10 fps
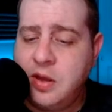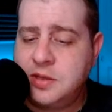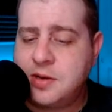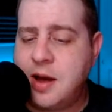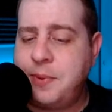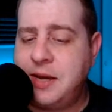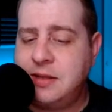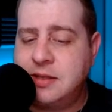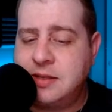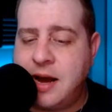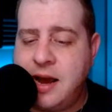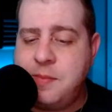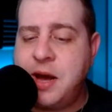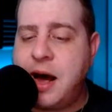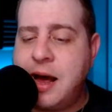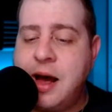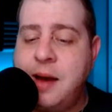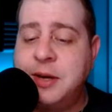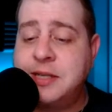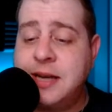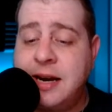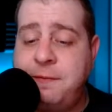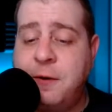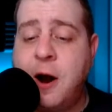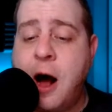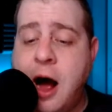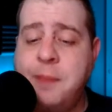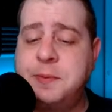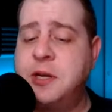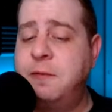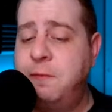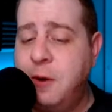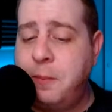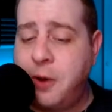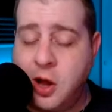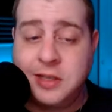Scott Payne says, I'm excited for Optic Football.